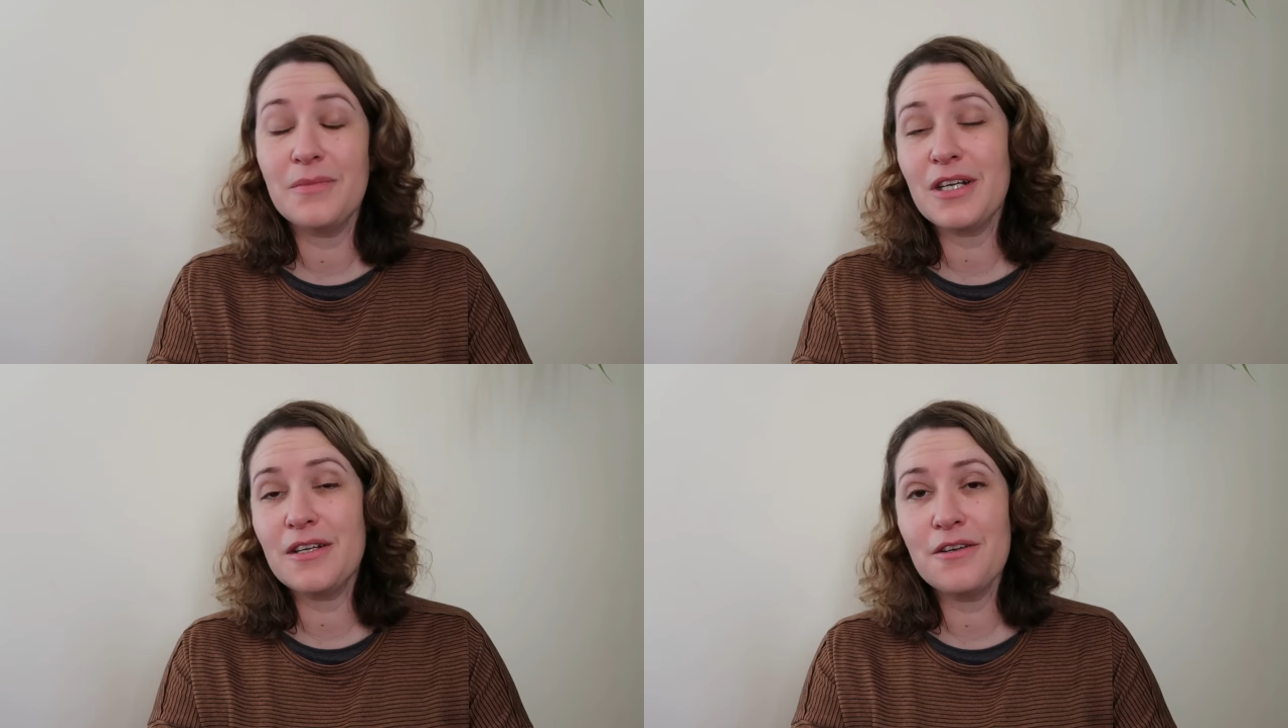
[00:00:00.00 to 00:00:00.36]

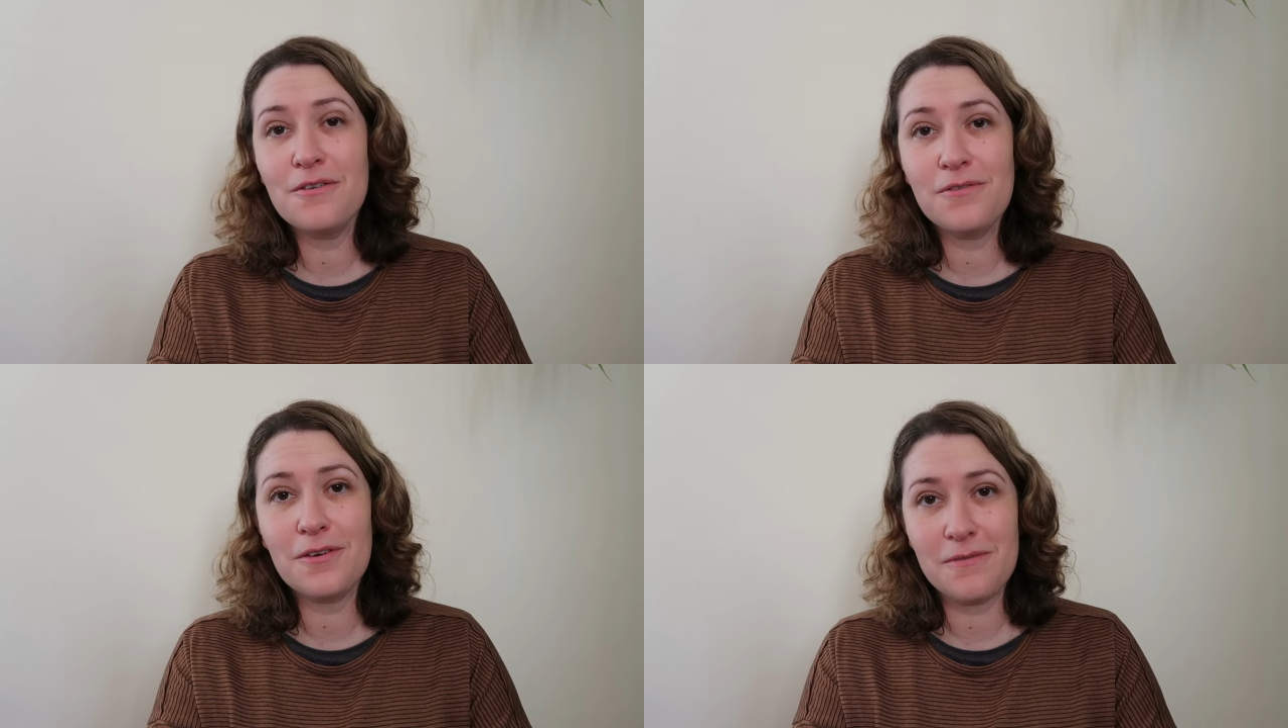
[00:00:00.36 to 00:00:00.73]
But I
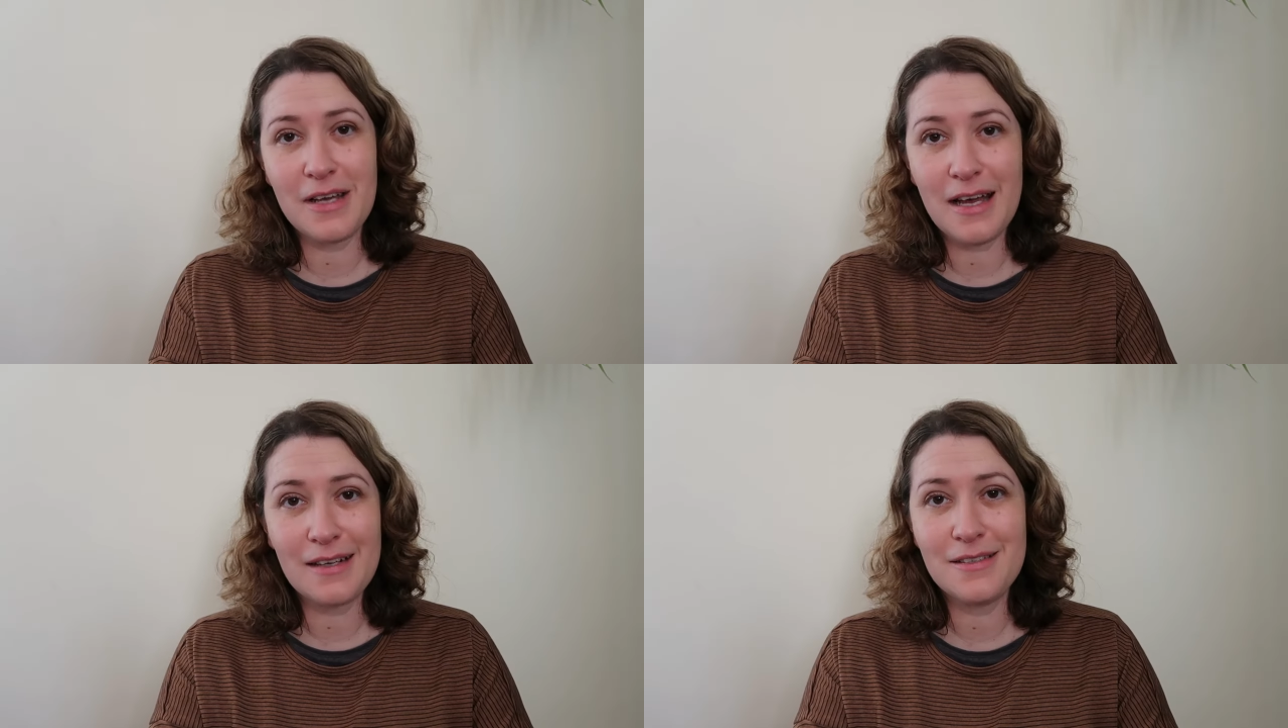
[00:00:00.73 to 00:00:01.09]
know for a
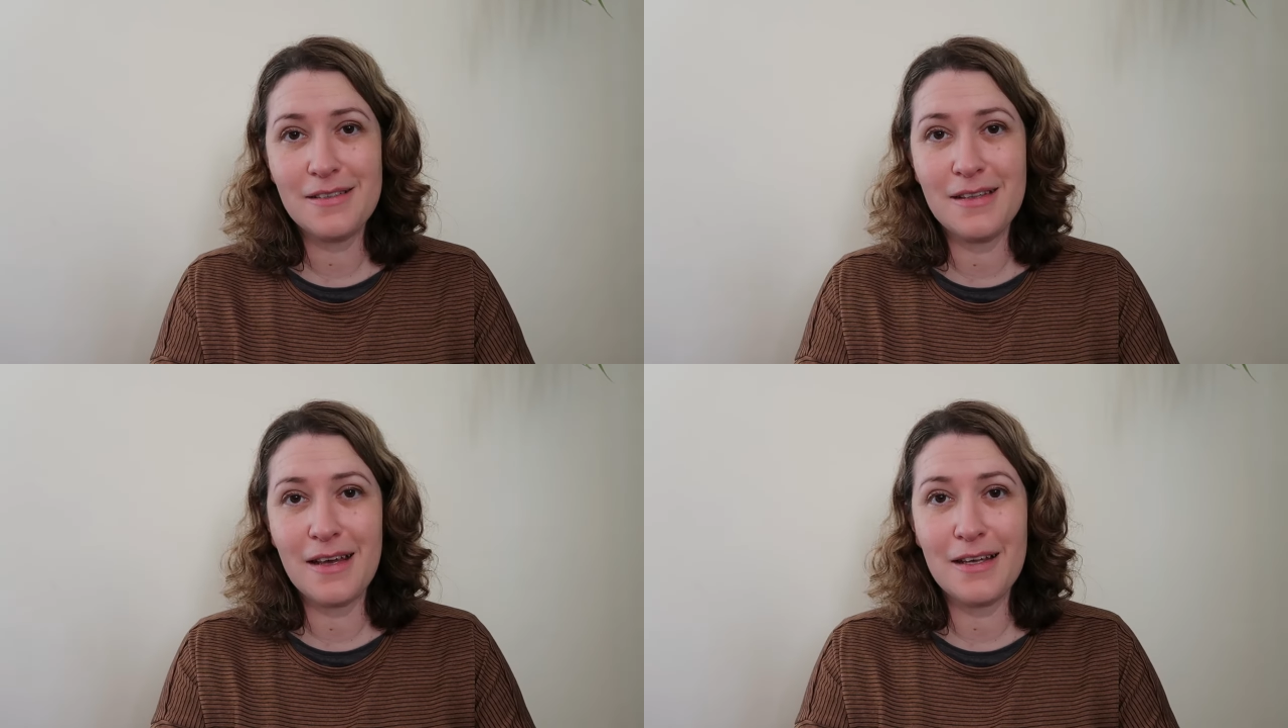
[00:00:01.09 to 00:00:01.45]

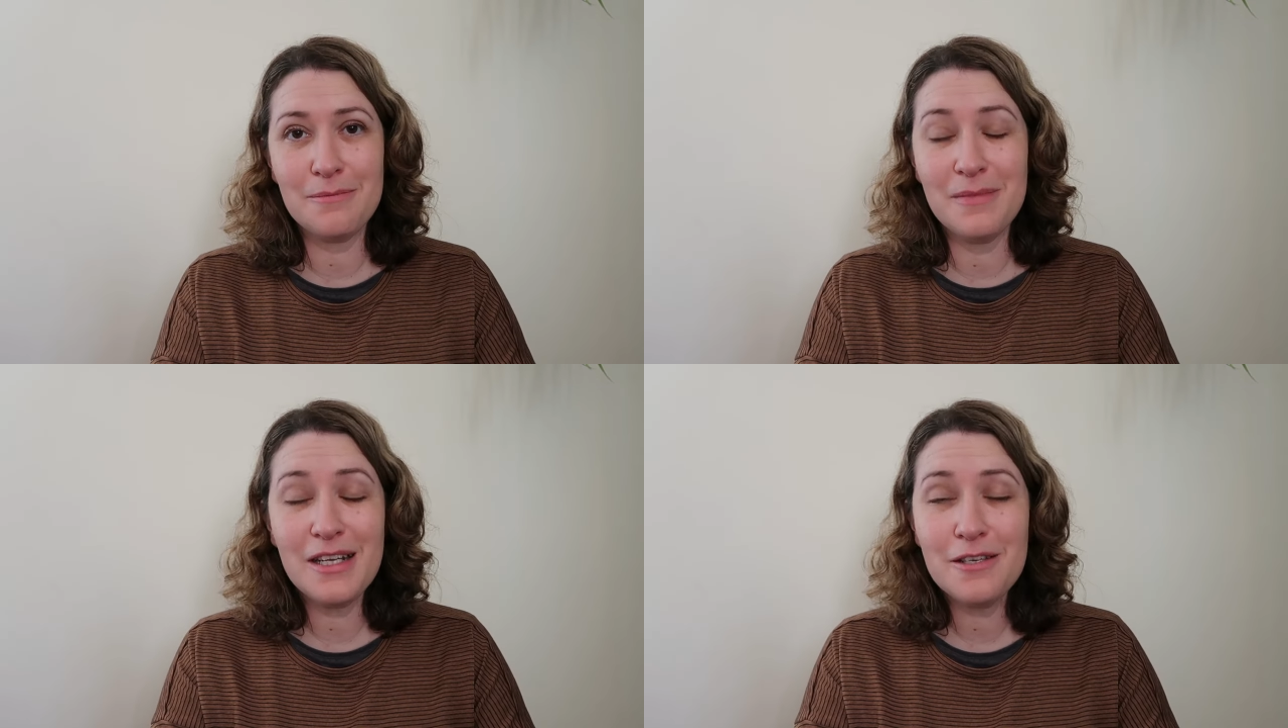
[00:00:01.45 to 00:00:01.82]
fact
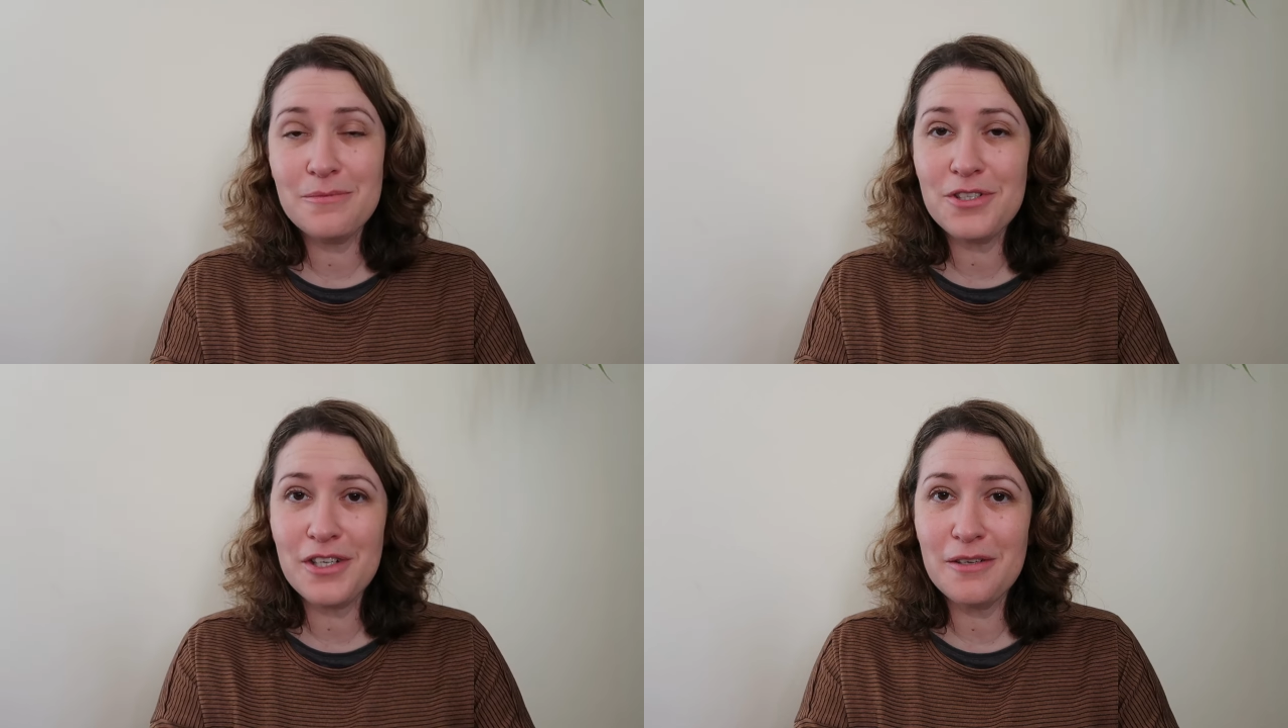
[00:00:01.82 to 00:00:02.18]
that
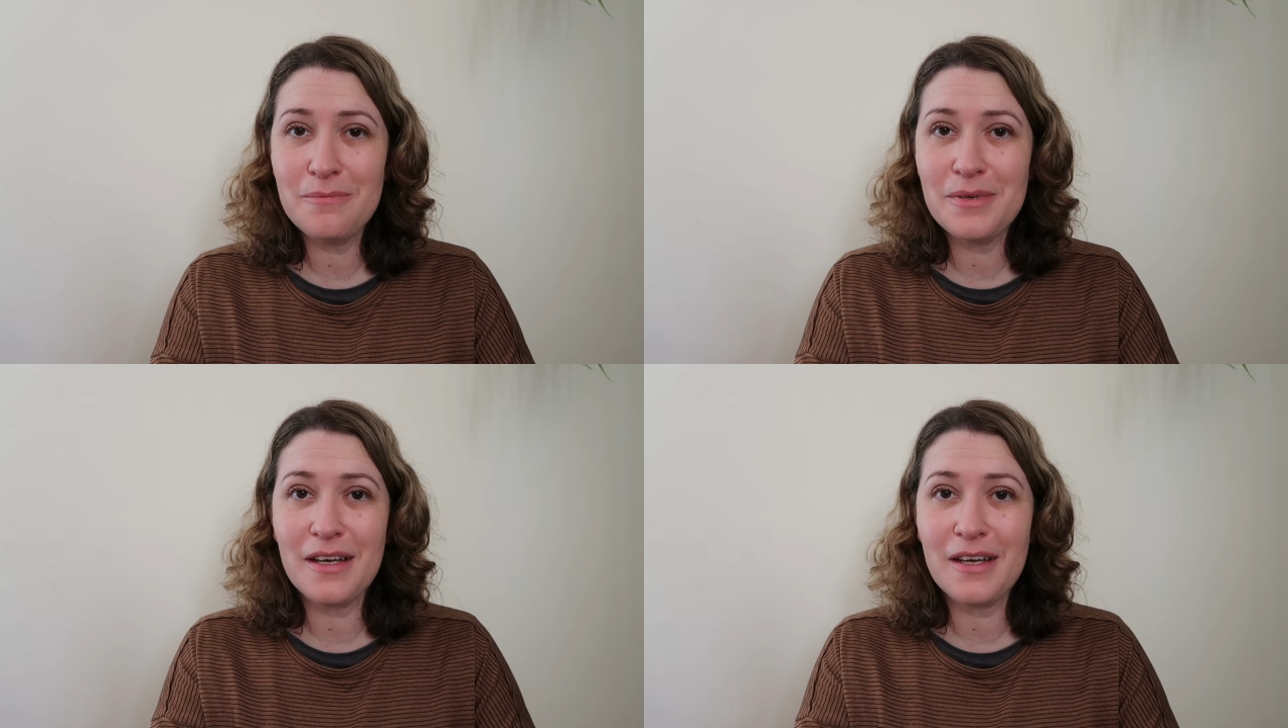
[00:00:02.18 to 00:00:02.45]
mediumship